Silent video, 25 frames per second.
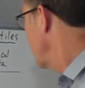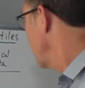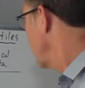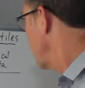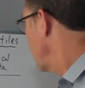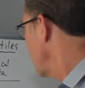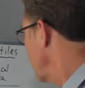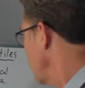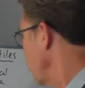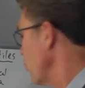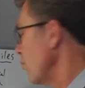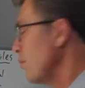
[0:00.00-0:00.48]

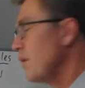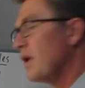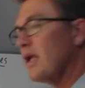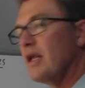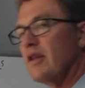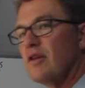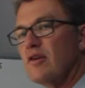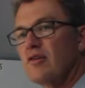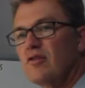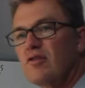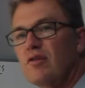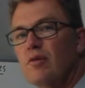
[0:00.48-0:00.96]
See,
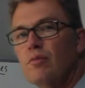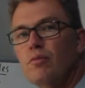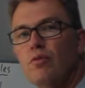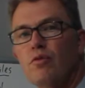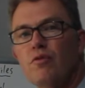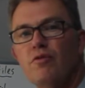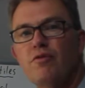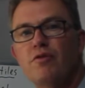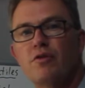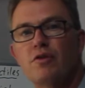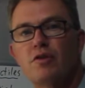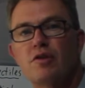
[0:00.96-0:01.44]
normally the
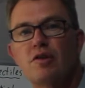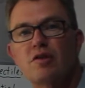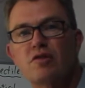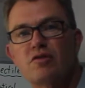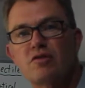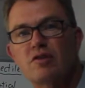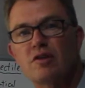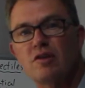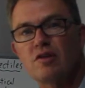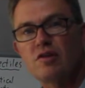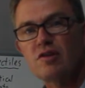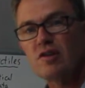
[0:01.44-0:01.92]
symbol for
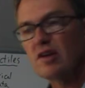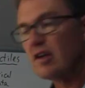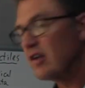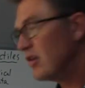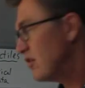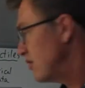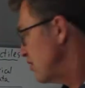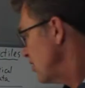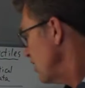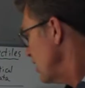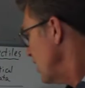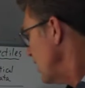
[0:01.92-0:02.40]
distance
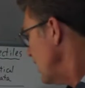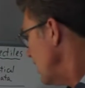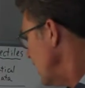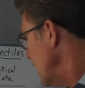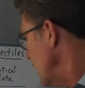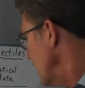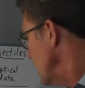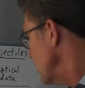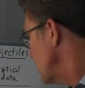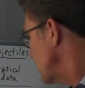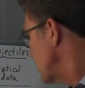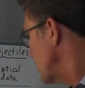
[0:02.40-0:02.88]
is
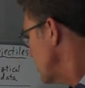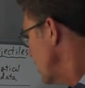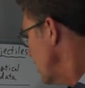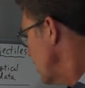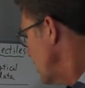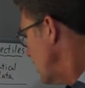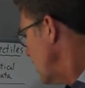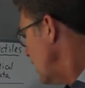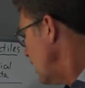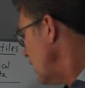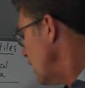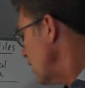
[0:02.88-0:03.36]
S.
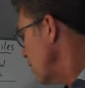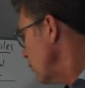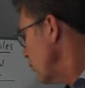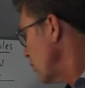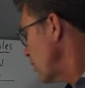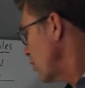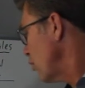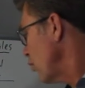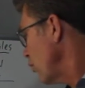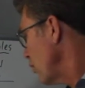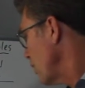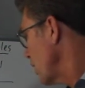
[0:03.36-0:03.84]
Here
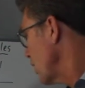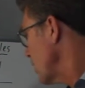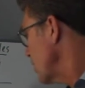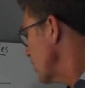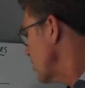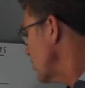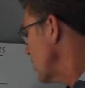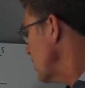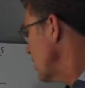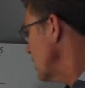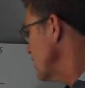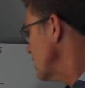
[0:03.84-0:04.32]
we're calling
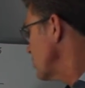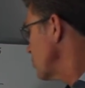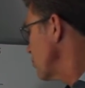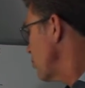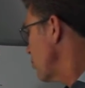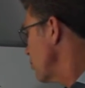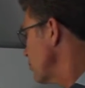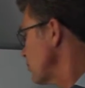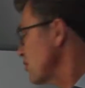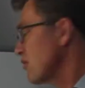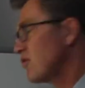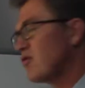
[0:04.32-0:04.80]
it D,
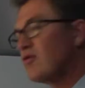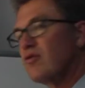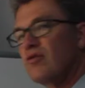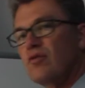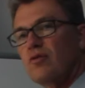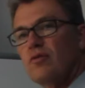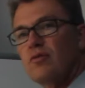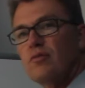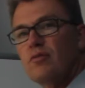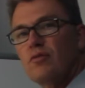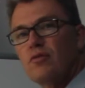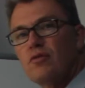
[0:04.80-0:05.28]
so I'm just
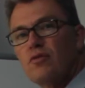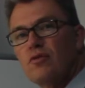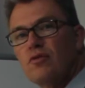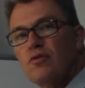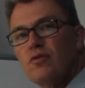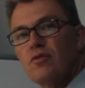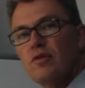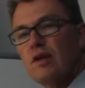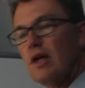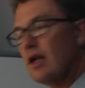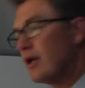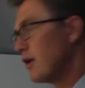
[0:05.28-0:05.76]

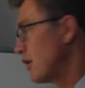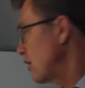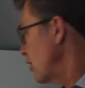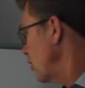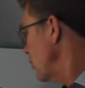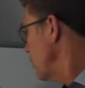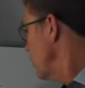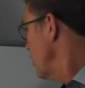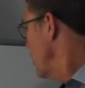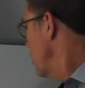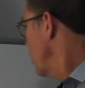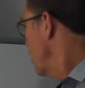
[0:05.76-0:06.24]
telling
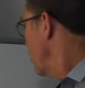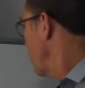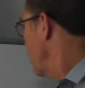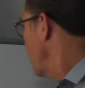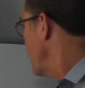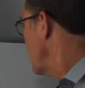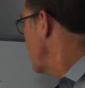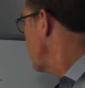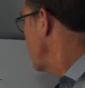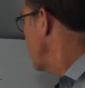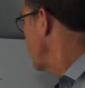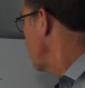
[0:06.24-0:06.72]
you
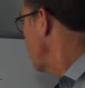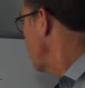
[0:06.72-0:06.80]
we do